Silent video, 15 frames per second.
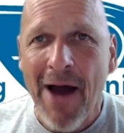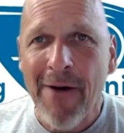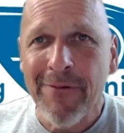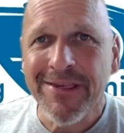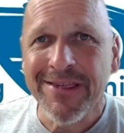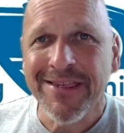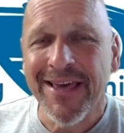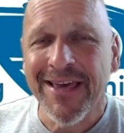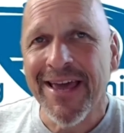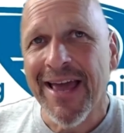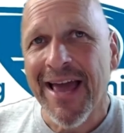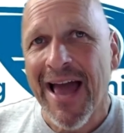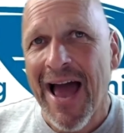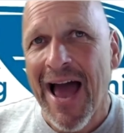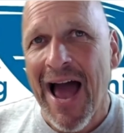I always
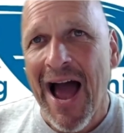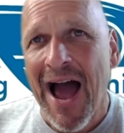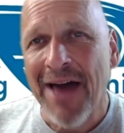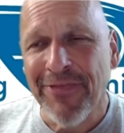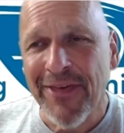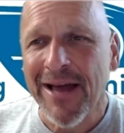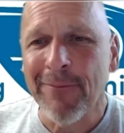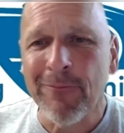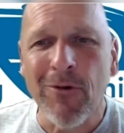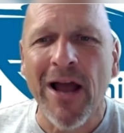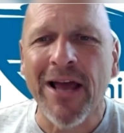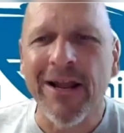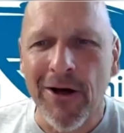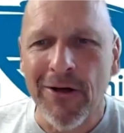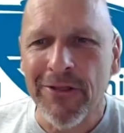say, I think I'm
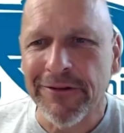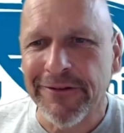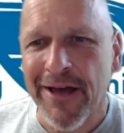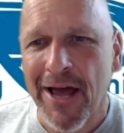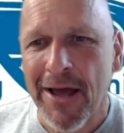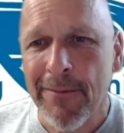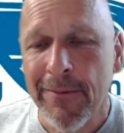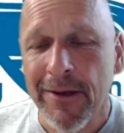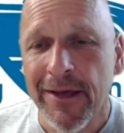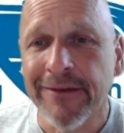right all the time